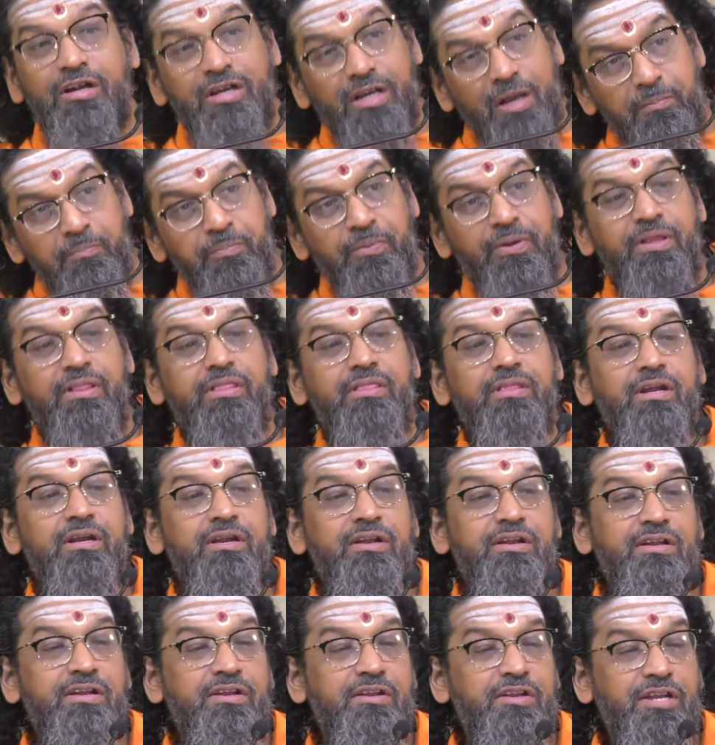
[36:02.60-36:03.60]
up in the
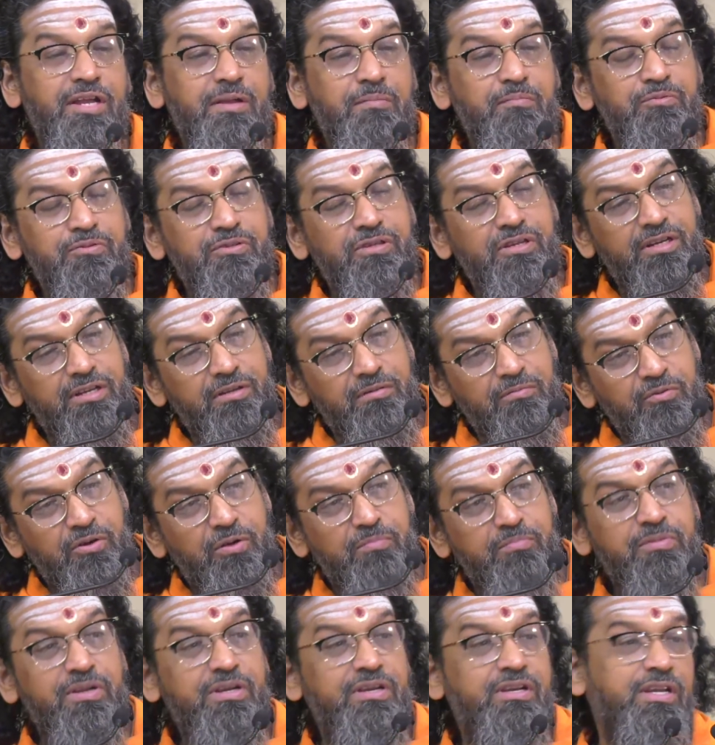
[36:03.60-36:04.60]
deep sleep,
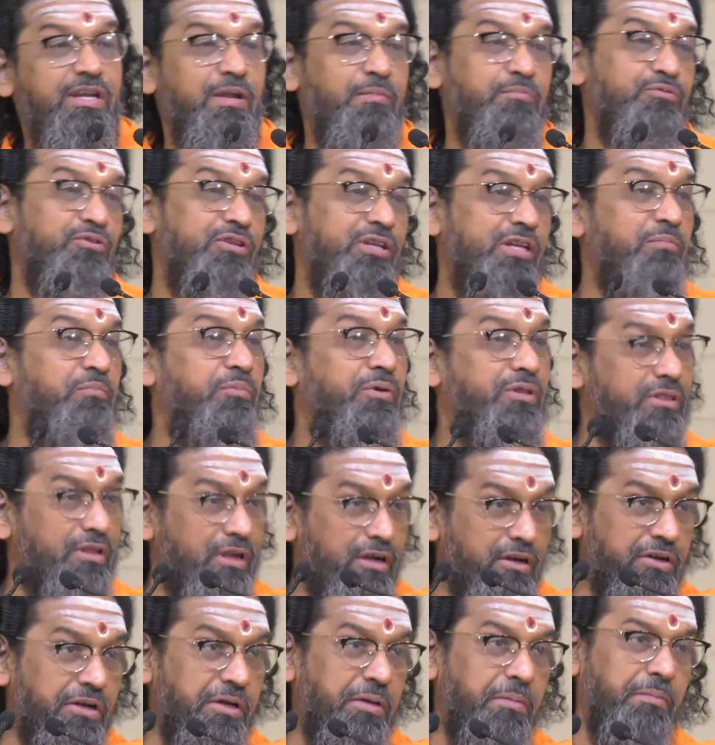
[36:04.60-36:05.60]
from the deep sleep in the
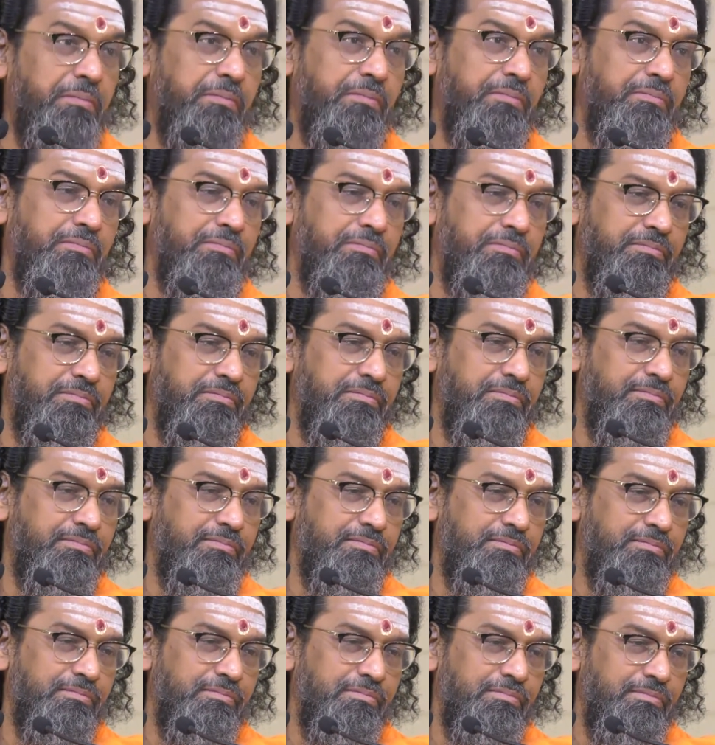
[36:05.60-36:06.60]
dream.
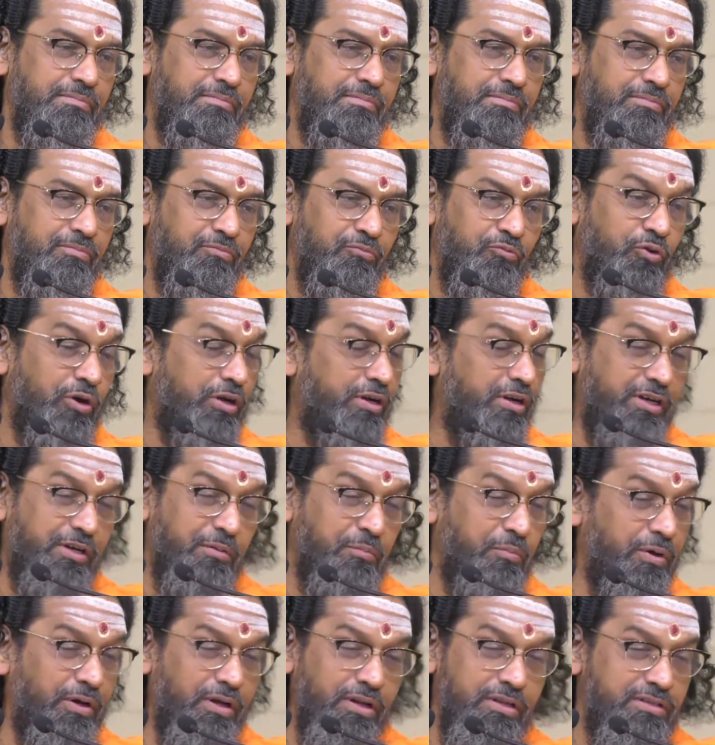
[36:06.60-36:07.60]
Quite a
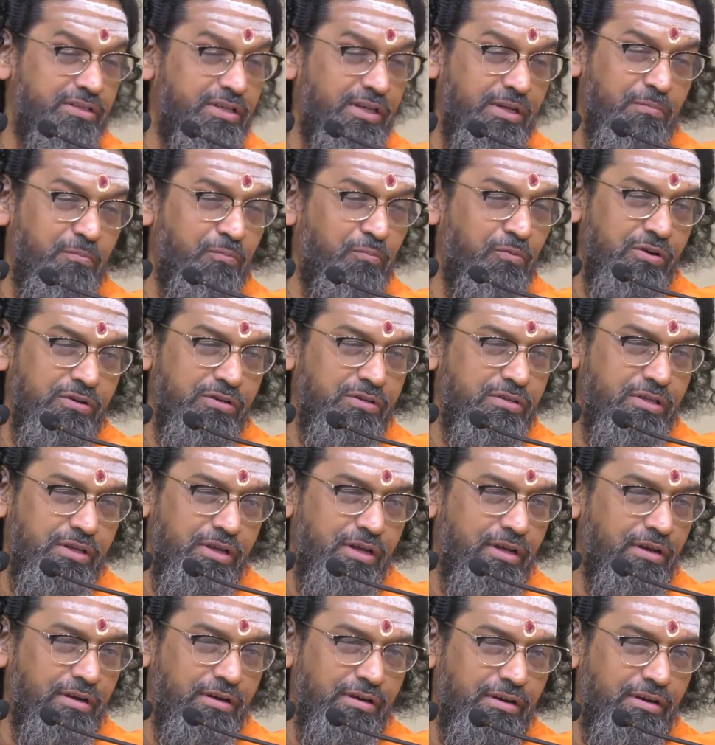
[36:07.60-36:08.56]
typical sleep was there.